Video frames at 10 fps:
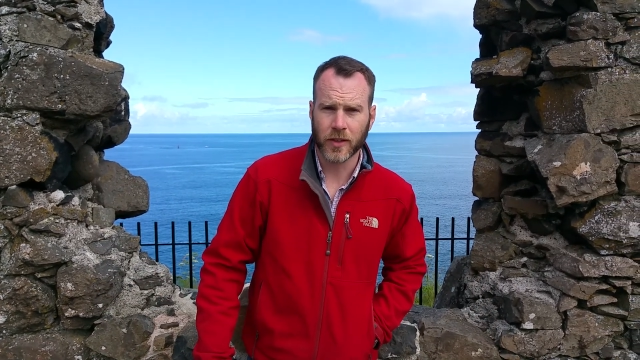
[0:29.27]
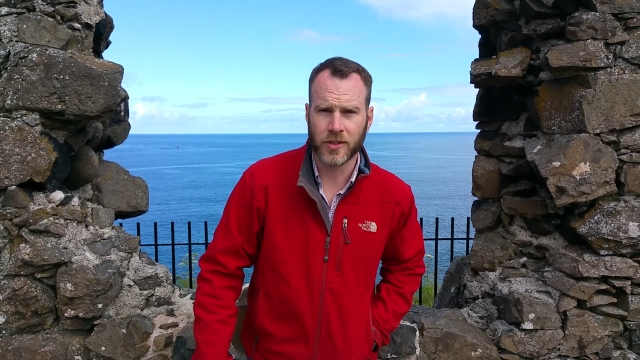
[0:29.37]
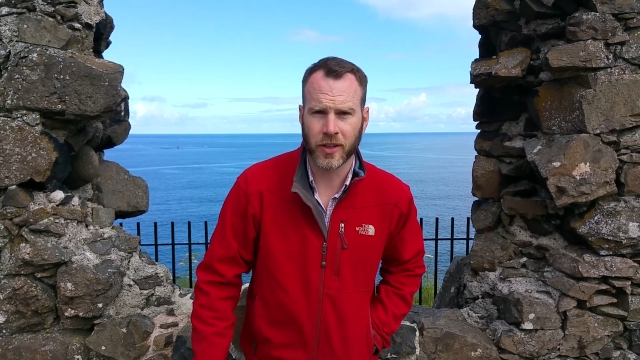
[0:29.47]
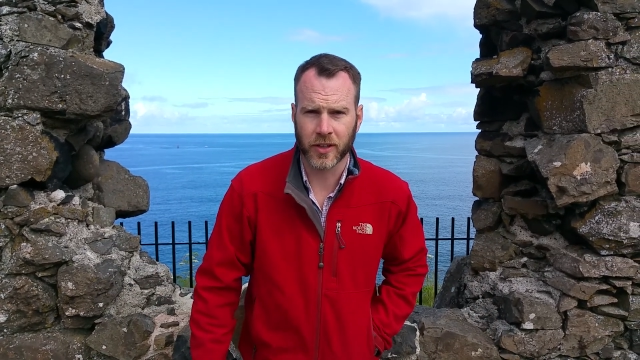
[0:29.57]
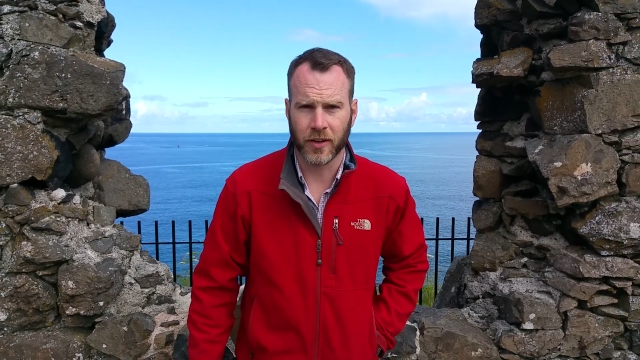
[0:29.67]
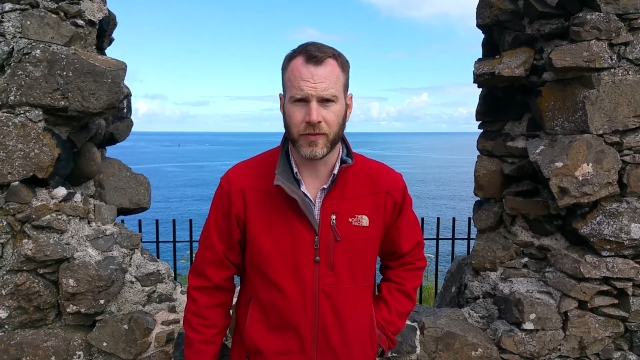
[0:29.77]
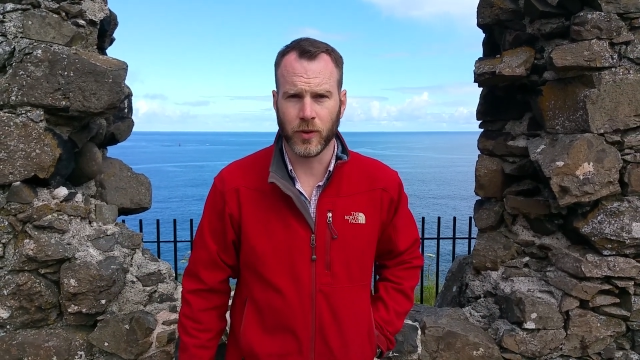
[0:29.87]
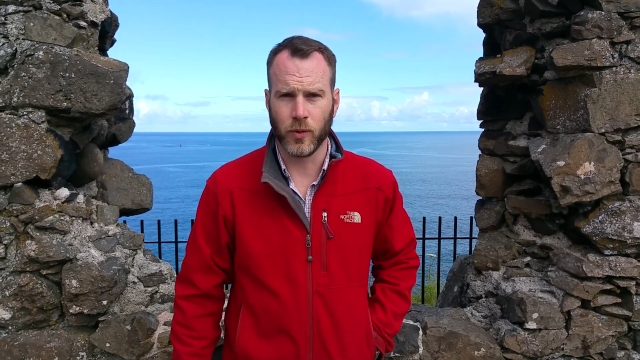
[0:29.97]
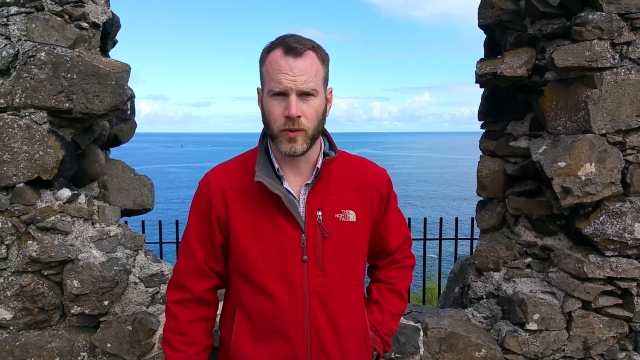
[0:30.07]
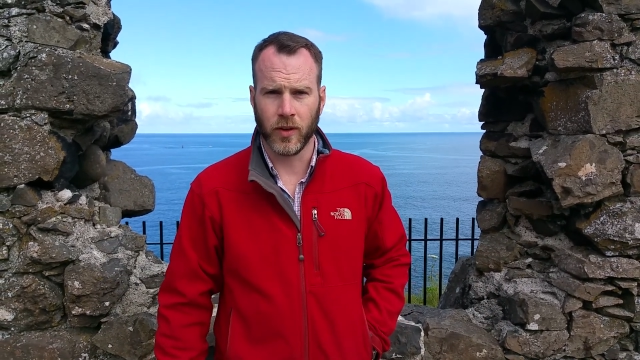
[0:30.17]
took a
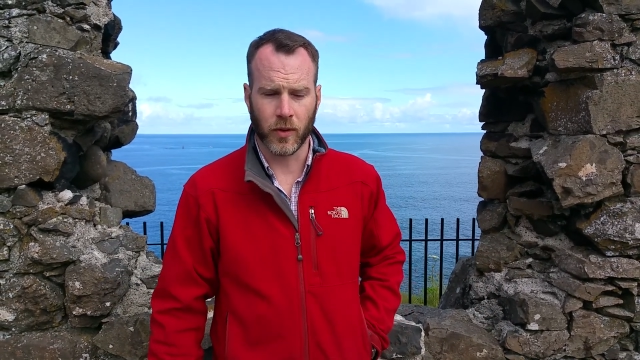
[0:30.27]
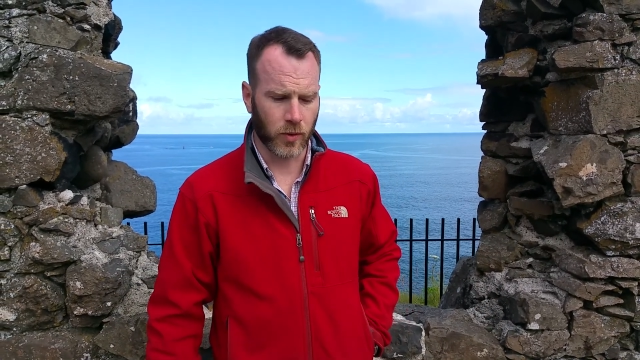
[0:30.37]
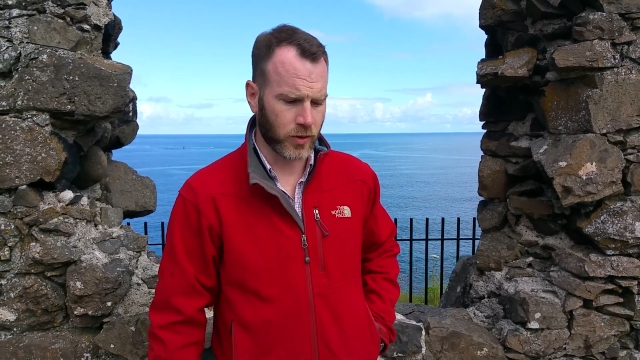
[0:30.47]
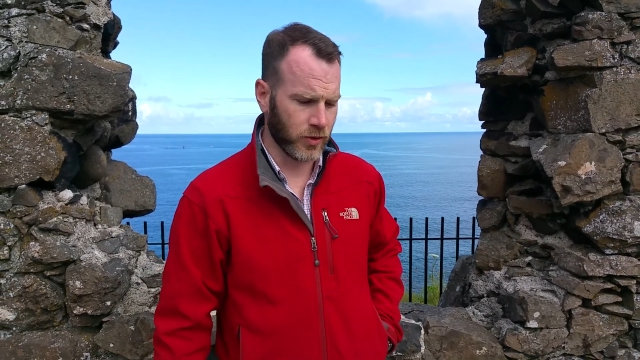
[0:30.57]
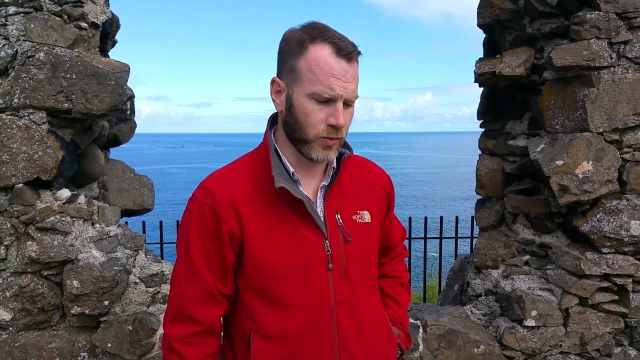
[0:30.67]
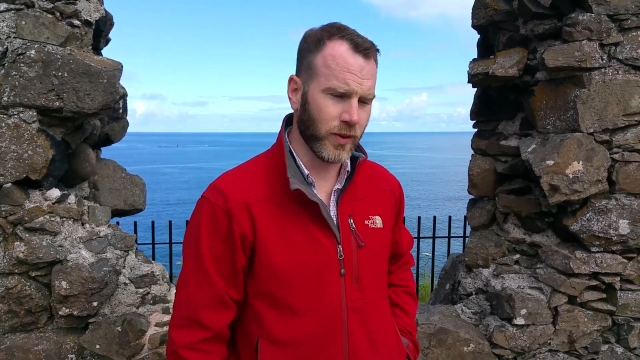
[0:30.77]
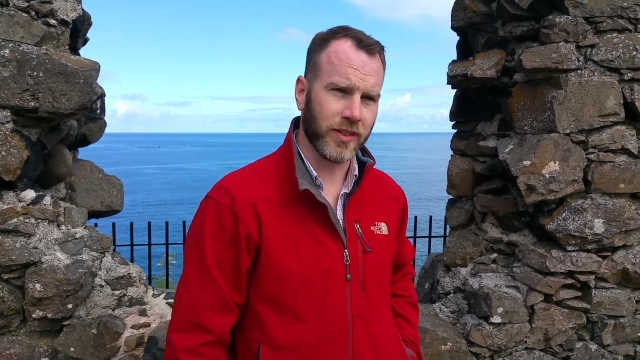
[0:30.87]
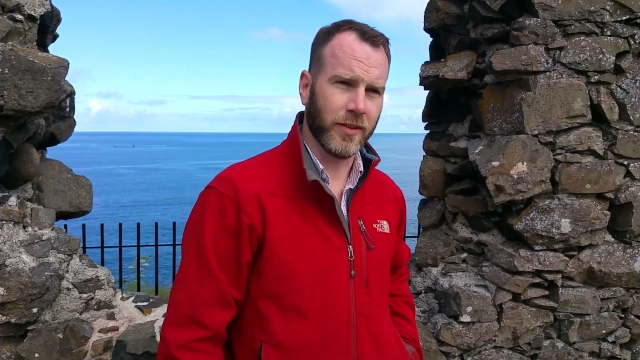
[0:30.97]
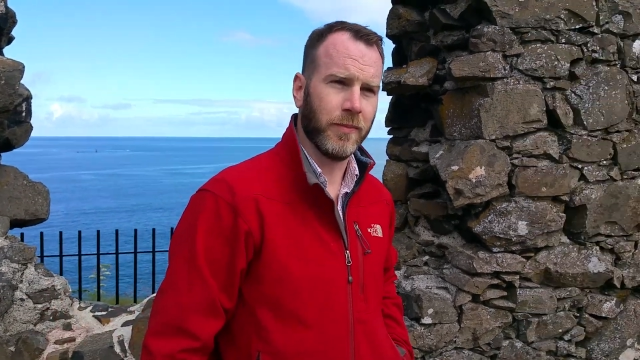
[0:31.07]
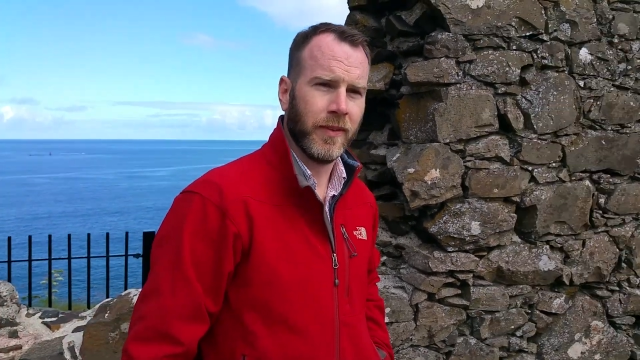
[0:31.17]
few of the workers
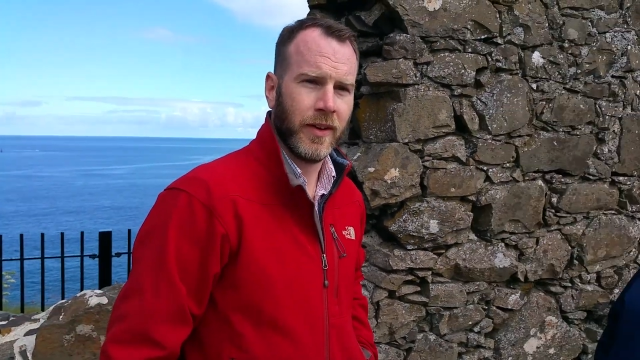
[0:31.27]
with them.